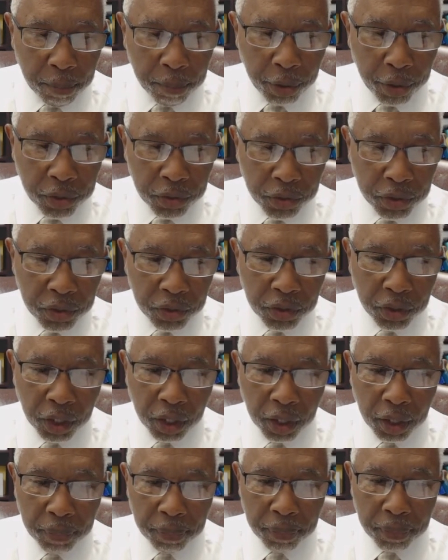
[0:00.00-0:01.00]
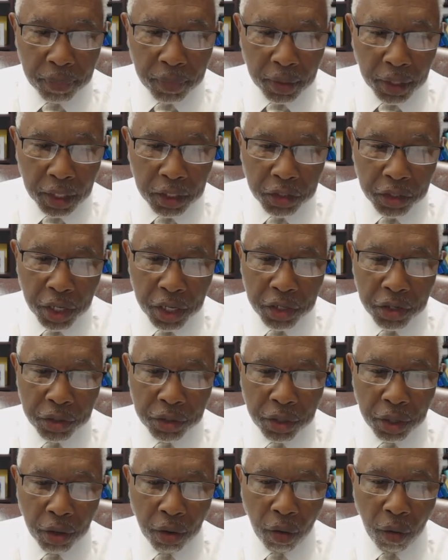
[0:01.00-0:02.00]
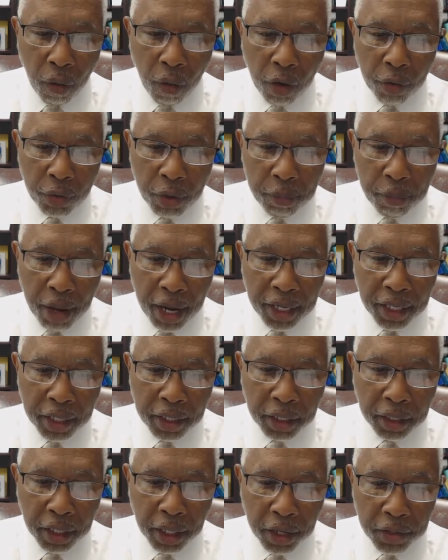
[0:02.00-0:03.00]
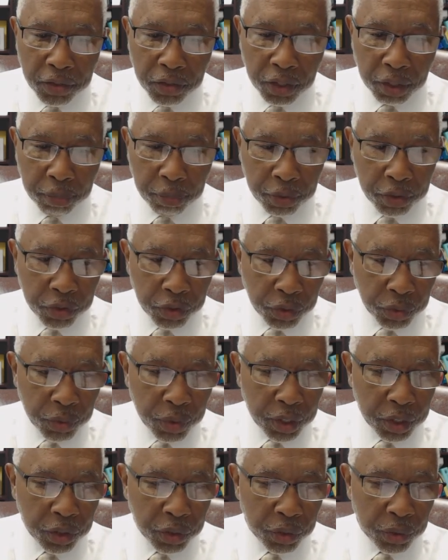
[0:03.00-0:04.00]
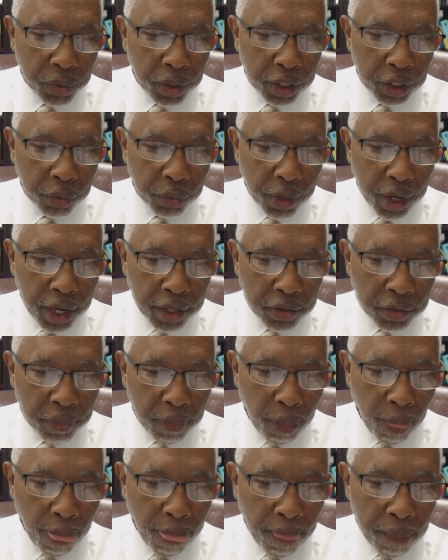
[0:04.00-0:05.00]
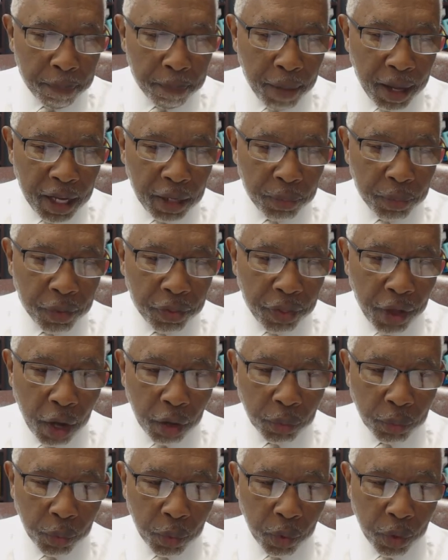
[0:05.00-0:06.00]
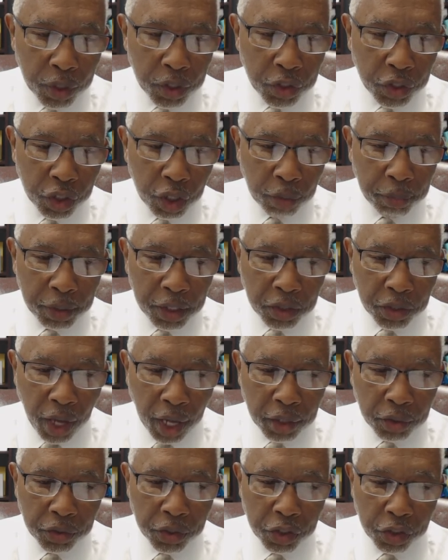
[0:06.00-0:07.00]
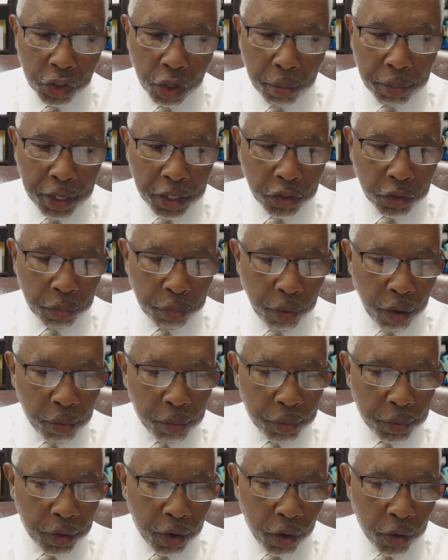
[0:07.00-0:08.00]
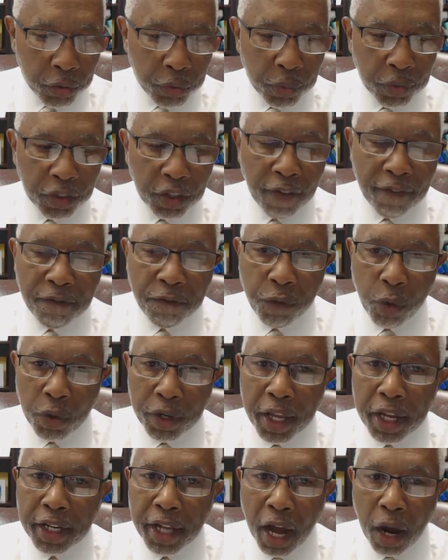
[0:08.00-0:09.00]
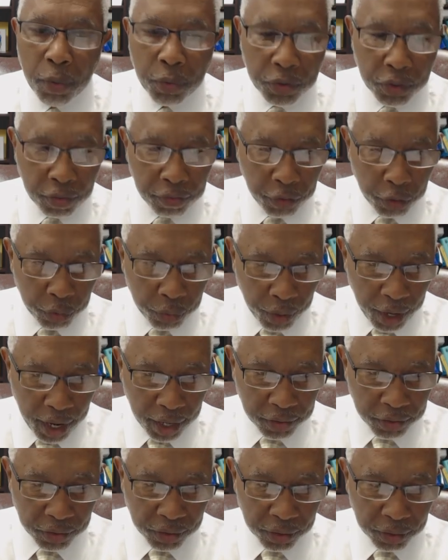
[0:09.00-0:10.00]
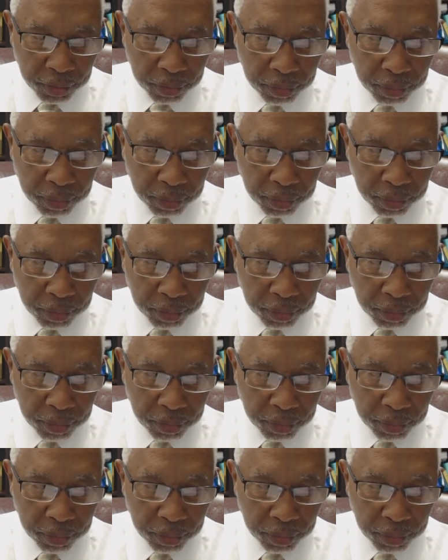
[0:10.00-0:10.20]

Persons continued or remaining in custody pursuant to an arrest made without a warrant shall be entitled to a termination of probable cause within 48 hours of the arrest.